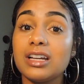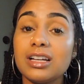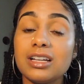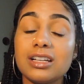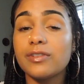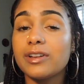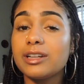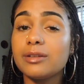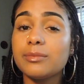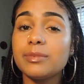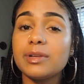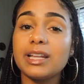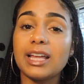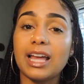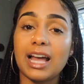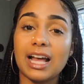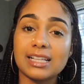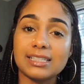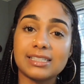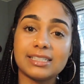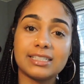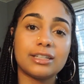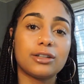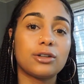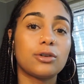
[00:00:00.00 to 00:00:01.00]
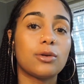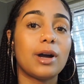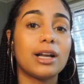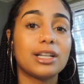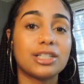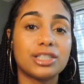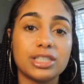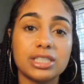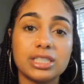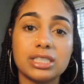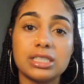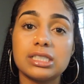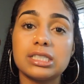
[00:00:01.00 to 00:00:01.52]
If anybody has any
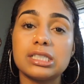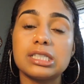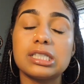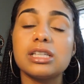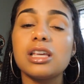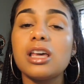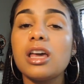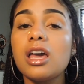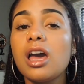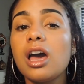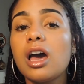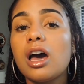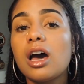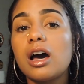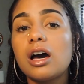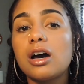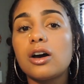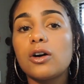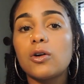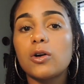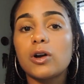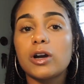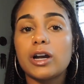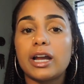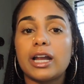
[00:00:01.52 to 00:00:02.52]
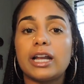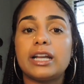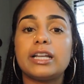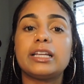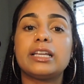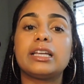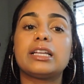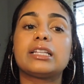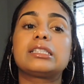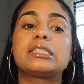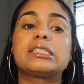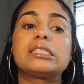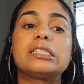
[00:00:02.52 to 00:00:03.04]
questions or
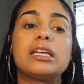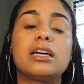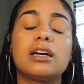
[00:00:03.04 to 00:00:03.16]
any